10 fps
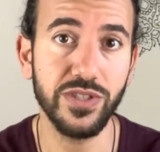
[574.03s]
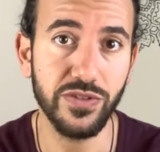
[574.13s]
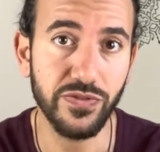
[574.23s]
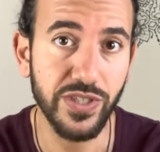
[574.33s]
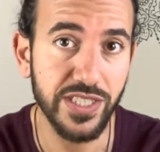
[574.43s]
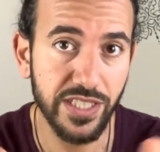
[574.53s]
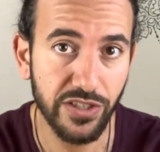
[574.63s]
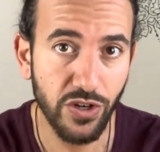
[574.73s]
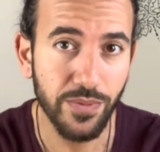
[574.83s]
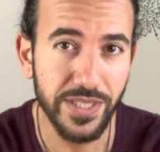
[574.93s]
your friends and
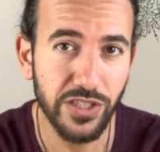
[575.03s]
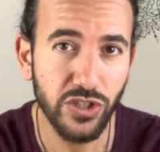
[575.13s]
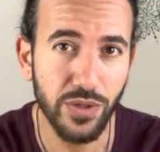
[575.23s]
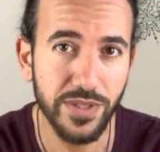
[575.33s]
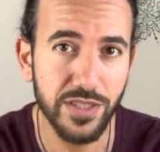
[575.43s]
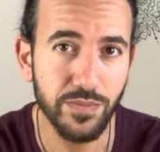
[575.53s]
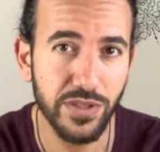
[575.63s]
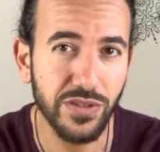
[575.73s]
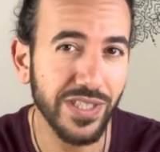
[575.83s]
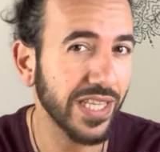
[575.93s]
comment in the comments
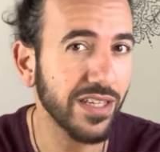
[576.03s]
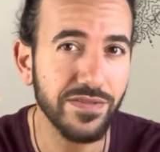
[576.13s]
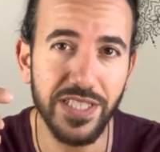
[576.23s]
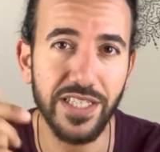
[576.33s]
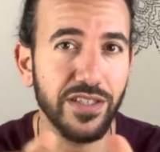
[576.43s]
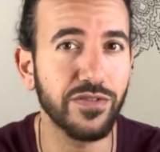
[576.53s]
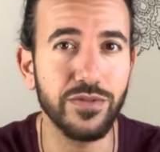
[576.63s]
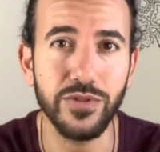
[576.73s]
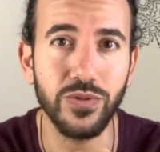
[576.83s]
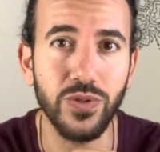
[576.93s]
below. I'd love to hear from
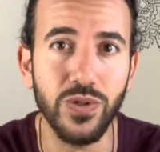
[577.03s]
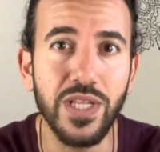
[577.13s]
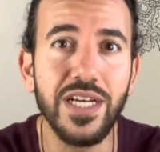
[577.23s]
you all.